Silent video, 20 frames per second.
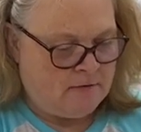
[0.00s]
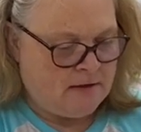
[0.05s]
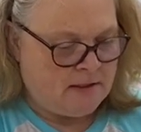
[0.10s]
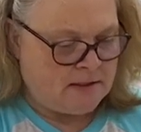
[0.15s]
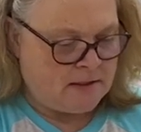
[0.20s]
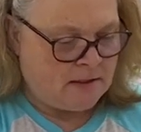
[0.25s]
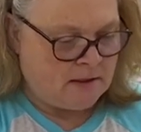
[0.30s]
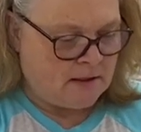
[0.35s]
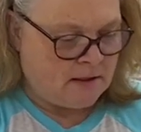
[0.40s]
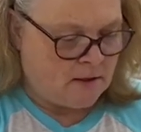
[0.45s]

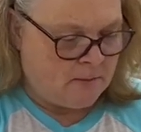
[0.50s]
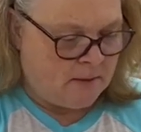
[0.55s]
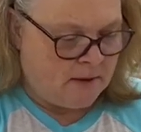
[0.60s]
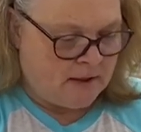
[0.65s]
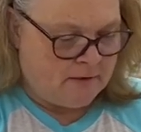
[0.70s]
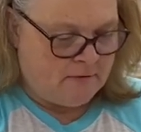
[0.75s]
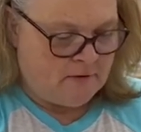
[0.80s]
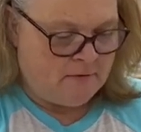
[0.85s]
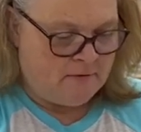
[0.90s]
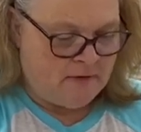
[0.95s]
Give this
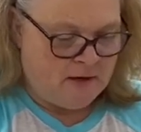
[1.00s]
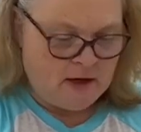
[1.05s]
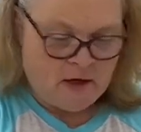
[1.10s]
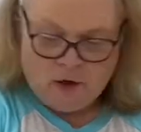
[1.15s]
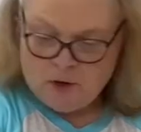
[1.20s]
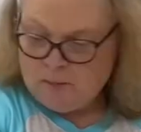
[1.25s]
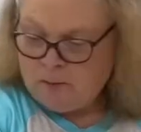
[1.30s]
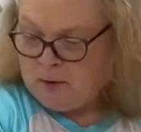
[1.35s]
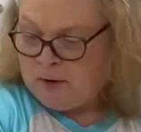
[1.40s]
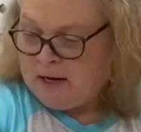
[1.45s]
a little bit
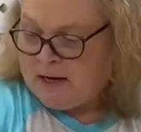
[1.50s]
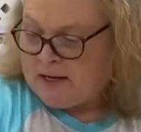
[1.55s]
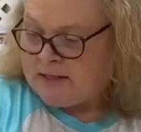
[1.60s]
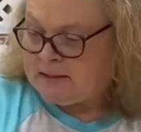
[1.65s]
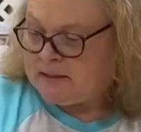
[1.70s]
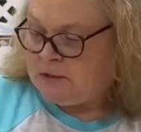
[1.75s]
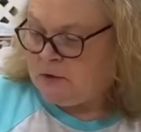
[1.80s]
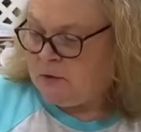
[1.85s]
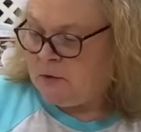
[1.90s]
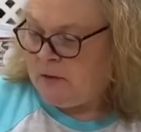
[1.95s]
of a
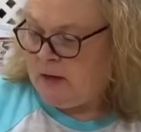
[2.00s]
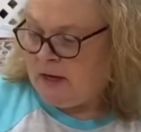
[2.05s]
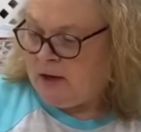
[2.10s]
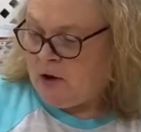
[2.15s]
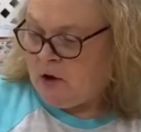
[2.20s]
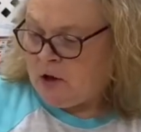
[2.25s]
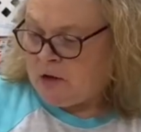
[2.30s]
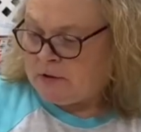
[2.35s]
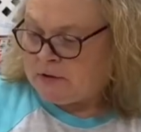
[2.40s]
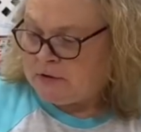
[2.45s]
finger
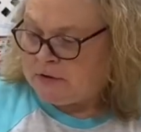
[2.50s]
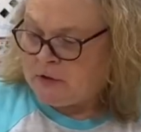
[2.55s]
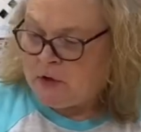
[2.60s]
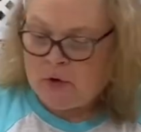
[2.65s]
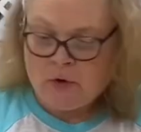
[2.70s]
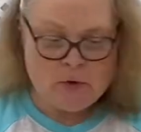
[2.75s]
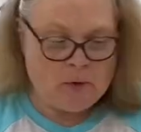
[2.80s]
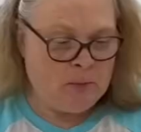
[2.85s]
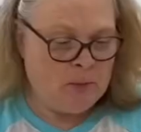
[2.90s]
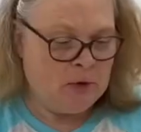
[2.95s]
press. You can
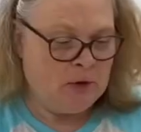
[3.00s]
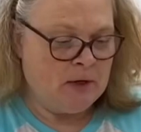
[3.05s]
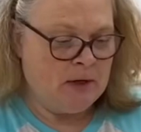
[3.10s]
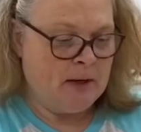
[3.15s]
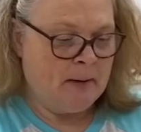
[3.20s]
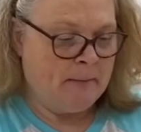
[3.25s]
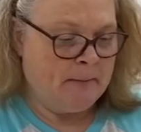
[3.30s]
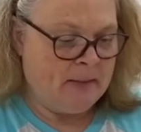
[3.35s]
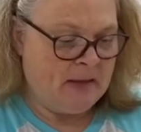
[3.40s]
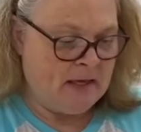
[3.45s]

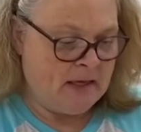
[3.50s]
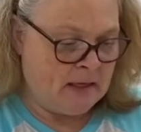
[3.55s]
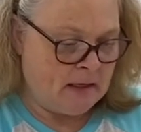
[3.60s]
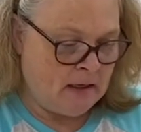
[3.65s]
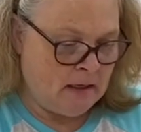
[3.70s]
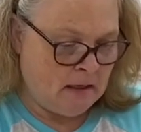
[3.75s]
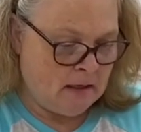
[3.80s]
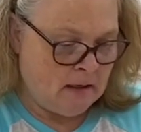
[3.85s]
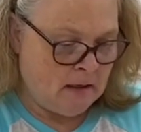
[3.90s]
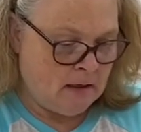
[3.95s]
also put
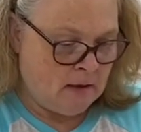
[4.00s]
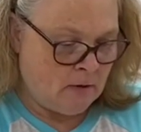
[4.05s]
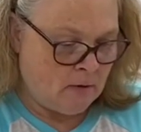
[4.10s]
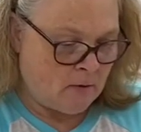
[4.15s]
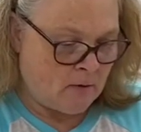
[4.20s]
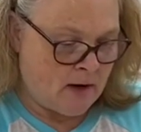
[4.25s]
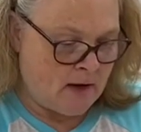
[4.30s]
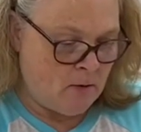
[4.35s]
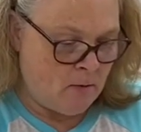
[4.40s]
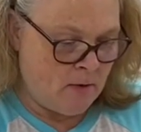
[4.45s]
a
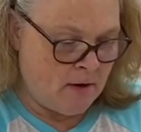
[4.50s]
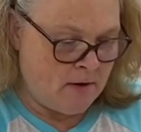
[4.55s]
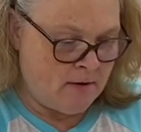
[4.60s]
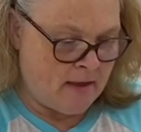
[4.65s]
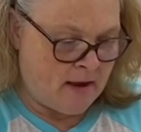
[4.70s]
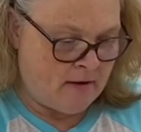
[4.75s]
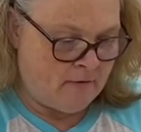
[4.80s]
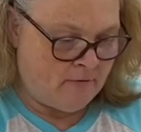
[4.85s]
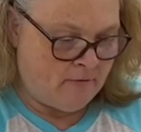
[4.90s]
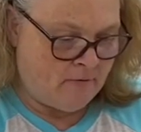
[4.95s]
pin
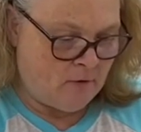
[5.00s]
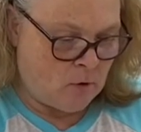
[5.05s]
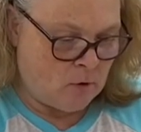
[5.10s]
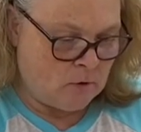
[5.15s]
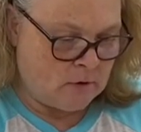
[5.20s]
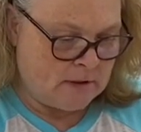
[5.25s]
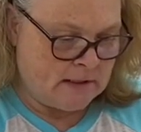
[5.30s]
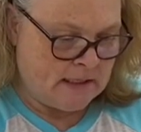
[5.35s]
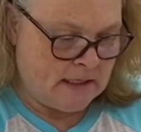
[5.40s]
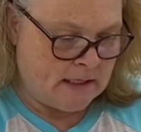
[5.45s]
right where
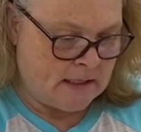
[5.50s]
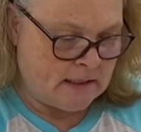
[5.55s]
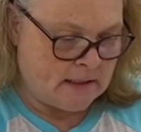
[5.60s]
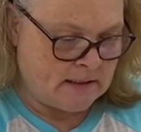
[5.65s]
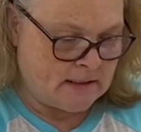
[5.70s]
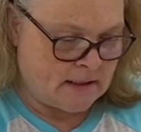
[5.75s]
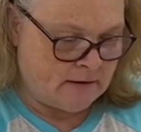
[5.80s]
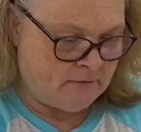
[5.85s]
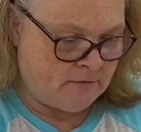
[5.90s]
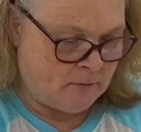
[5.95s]
that
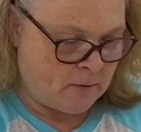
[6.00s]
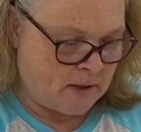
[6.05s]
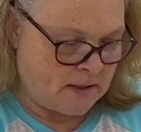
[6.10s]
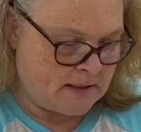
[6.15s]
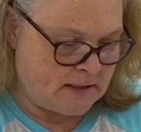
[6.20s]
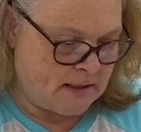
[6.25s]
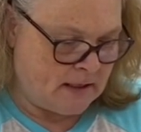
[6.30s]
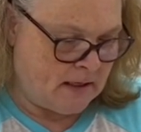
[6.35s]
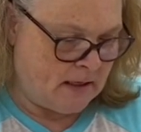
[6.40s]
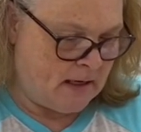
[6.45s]
fold
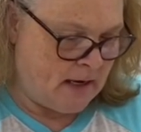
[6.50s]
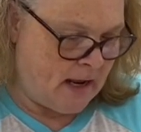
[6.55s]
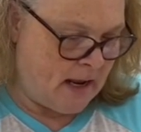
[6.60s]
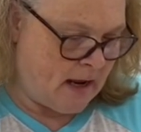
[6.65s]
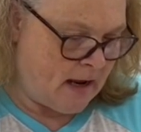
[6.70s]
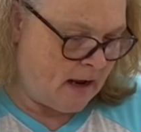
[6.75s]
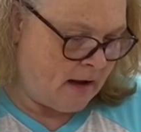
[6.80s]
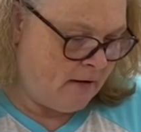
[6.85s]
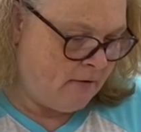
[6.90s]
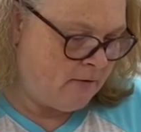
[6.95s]
is. I've
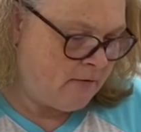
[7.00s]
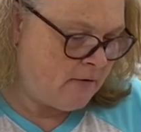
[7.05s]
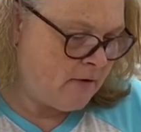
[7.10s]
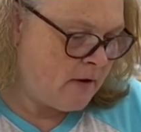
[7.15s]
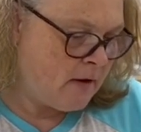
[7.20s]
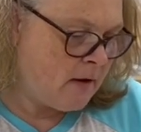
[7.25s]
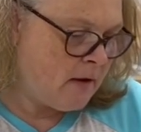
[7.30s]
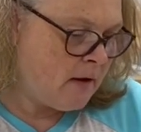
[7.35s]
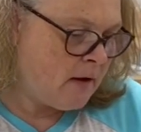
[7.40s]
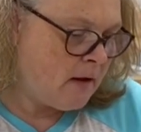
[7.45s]
pressed it in
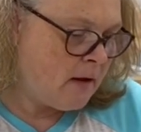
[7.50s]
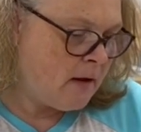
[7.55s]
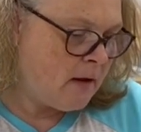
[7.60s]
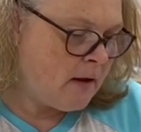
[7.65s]
half.